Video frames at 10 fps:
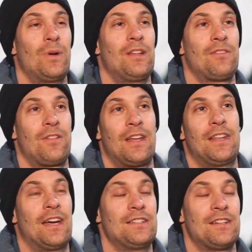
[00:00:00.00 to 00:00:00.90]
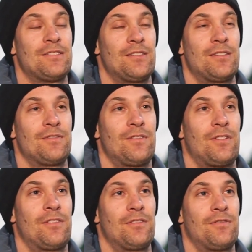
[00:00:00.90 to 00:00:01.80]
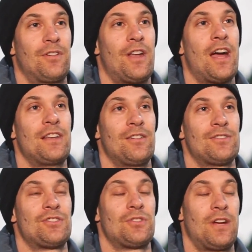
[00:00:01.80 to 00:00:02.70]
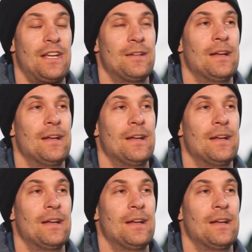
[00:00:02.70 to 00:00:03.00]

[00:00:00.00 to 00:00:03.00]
waste for that digester for 9 years straight.